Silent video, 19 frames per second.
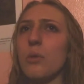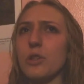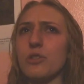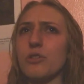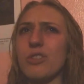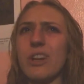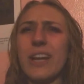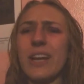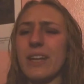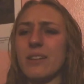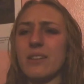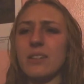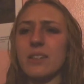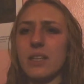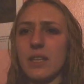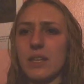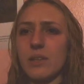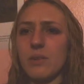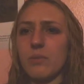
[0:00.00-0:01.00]
great,
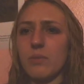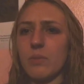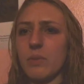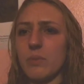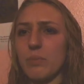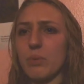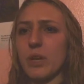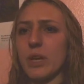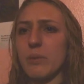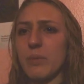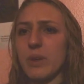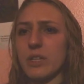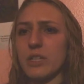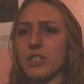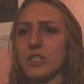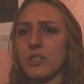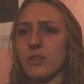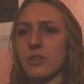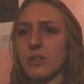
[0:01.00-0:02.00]
and it pretty
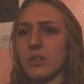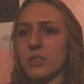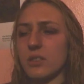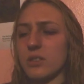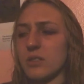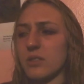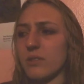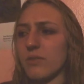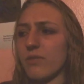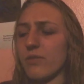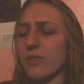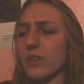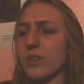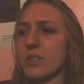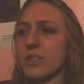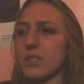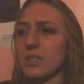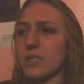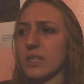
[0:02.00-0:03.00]
much, the
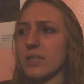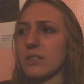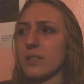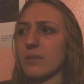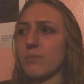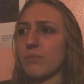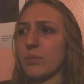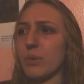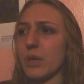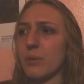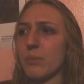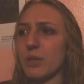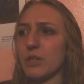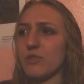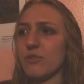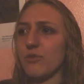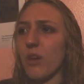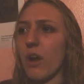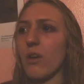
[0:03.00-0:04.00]
first season pretty
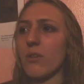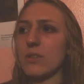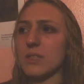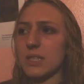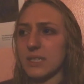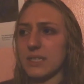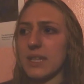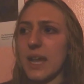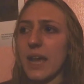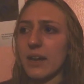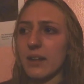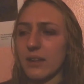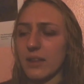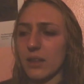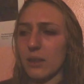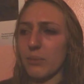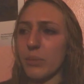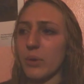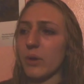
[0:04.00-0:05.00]
much follows
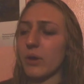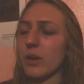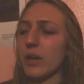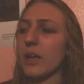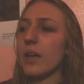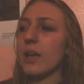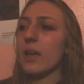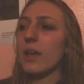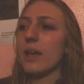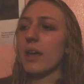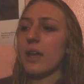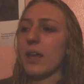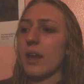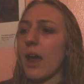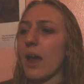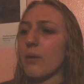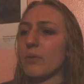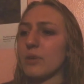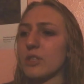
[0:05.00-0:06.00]
exactly the book,
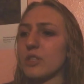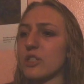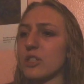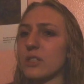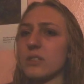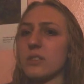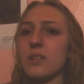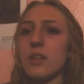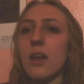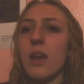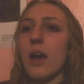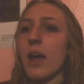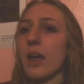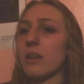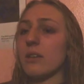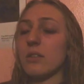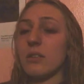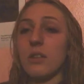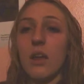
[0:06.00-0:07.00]
and I
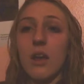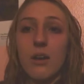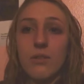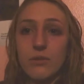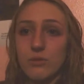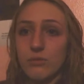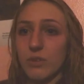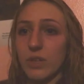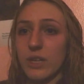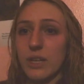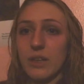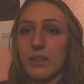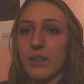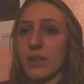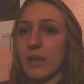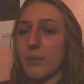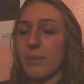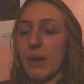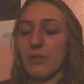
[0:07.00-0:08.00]
loved reading
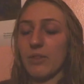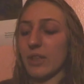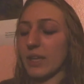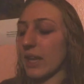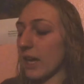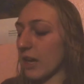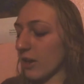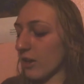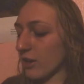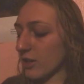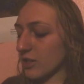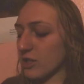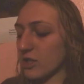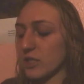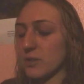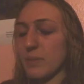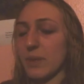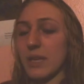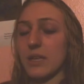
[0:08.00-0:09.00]
about the
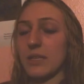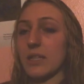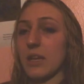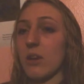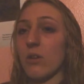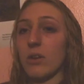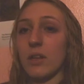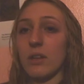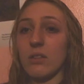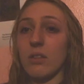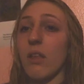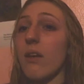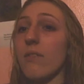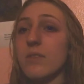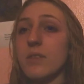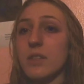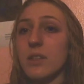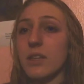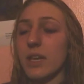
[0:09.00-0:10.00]
characters, because I already
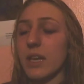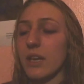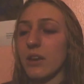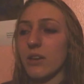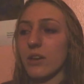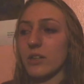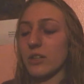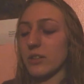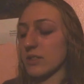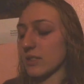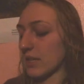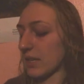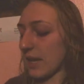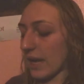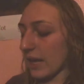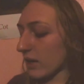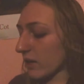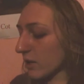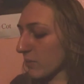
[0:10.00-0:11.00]
loved the characters and
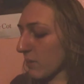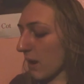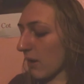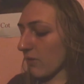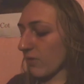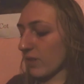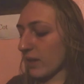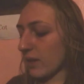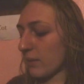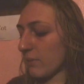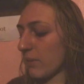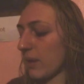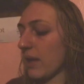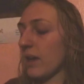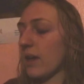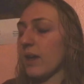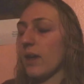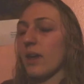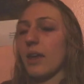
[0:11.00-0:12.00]
cared about them,
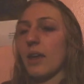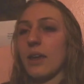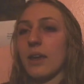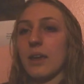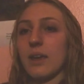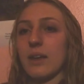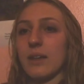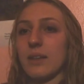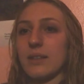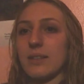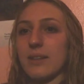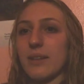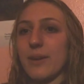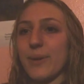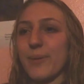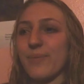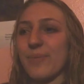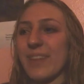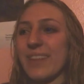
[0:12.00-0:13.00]
and
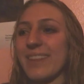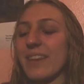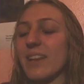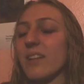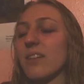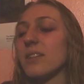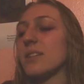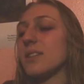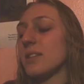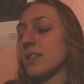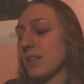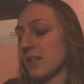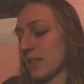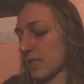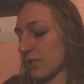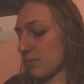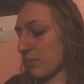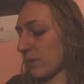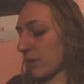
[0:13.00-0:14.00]
then I got to
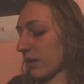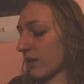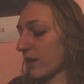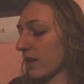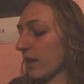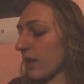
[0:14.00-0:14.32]
this book,